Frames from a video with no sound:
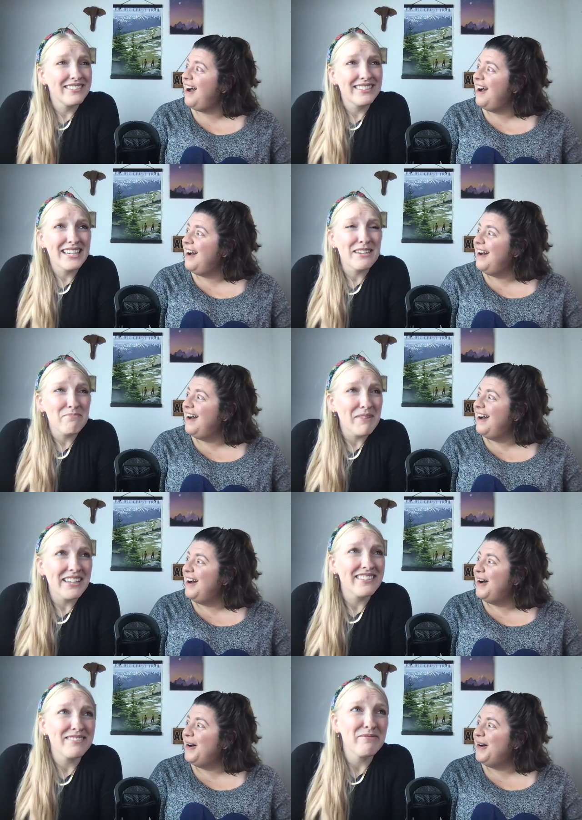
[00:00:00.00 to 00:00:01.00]
Speaker 1: keep
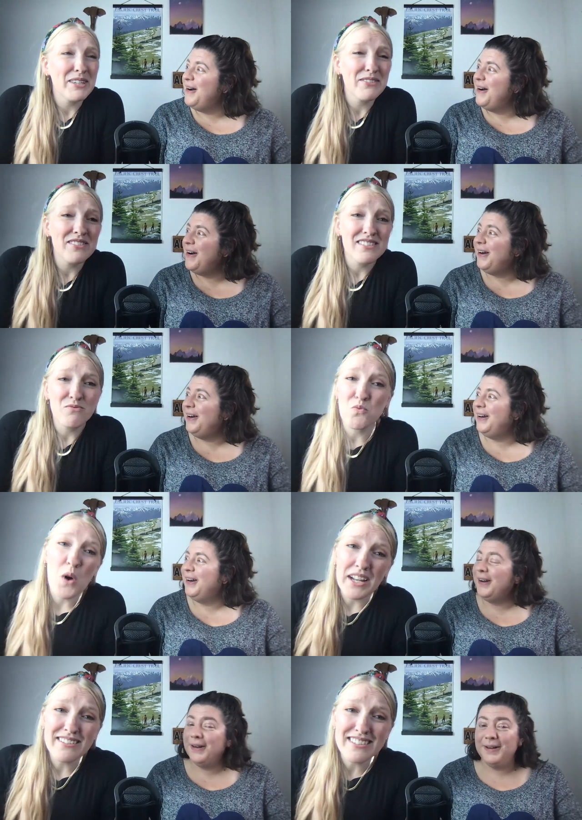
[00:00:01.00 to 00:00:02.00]
my
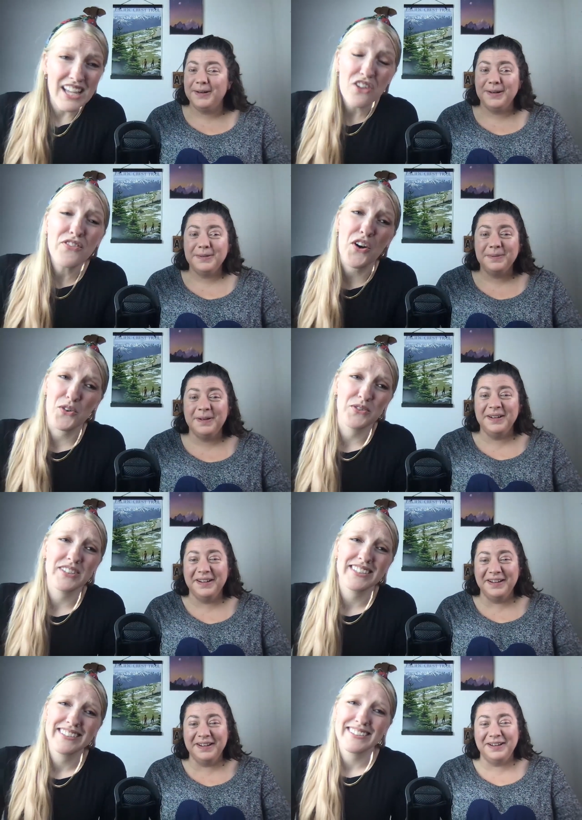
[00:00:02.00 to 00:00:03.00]
one cell phone.
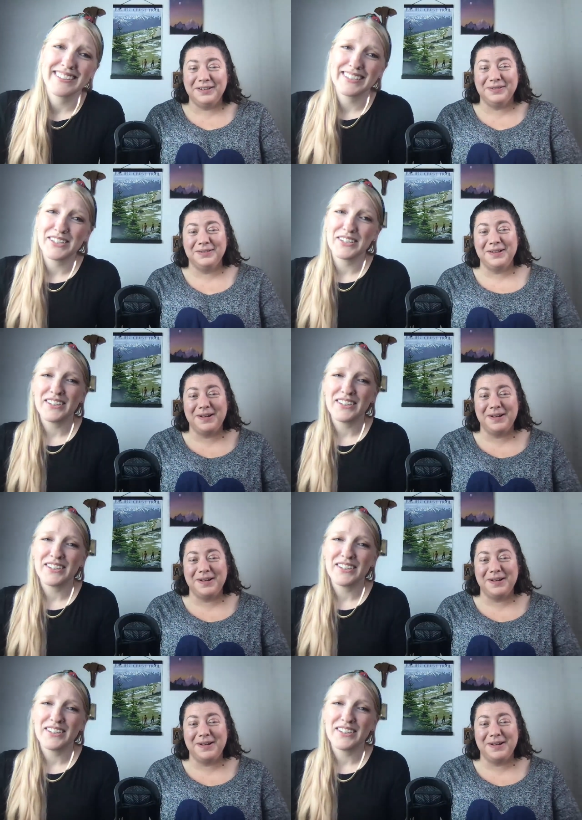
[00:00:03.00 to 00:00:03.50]
Oh